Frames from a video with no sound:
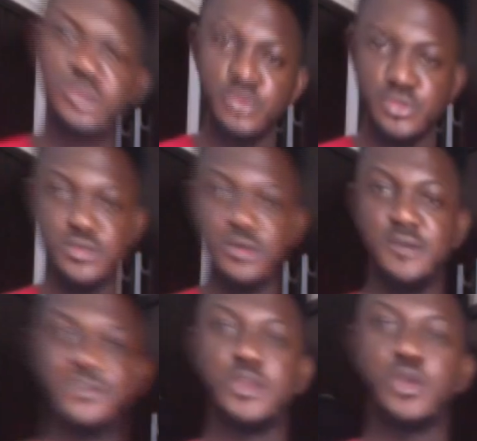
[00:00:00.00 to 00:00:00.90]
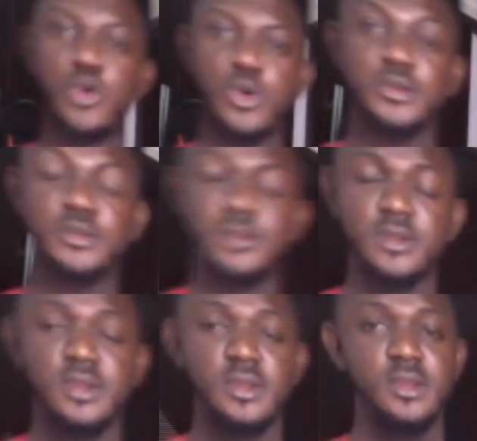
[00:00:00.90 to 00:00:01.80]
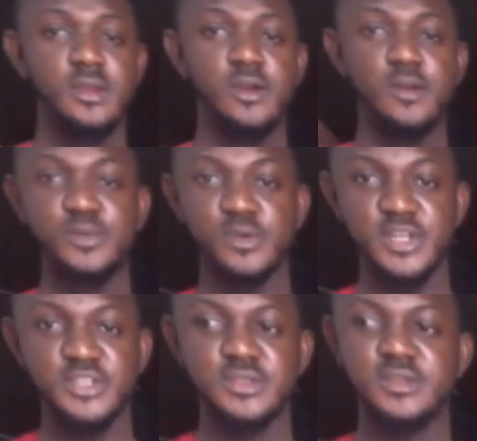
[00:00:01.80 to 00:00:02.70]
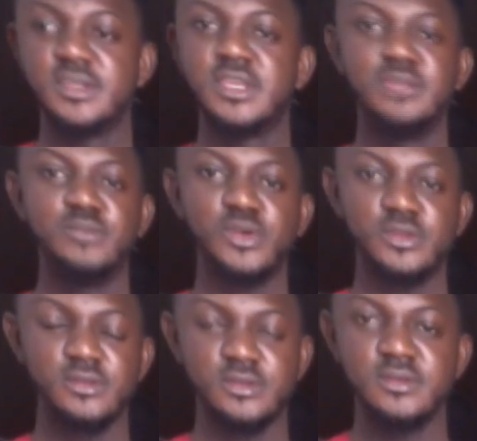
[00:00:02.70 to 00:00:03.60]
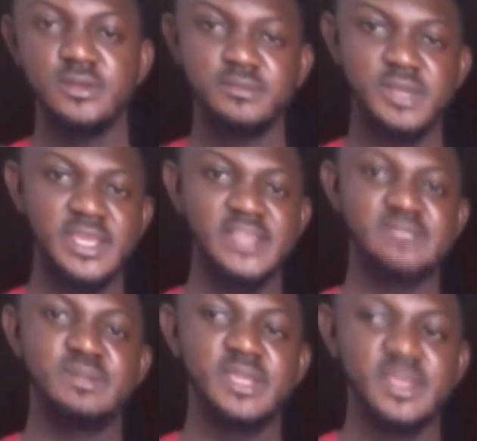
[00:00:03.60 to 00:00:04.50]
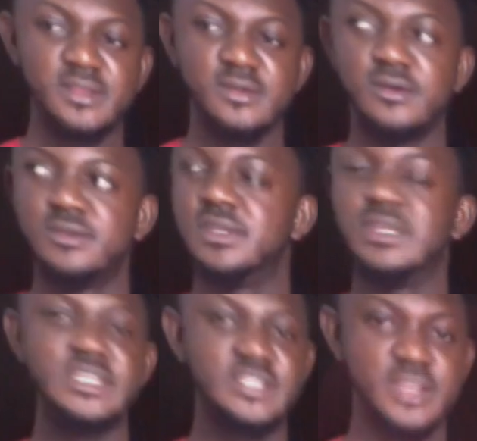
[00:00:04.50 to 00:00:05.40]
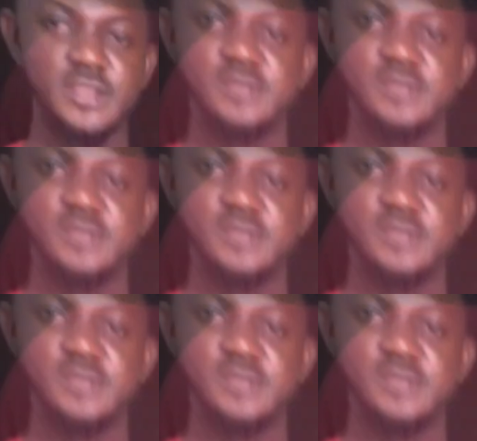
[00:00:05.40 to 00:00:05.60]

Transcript: note of the chord or progression the keyboard player is playing or the guitar is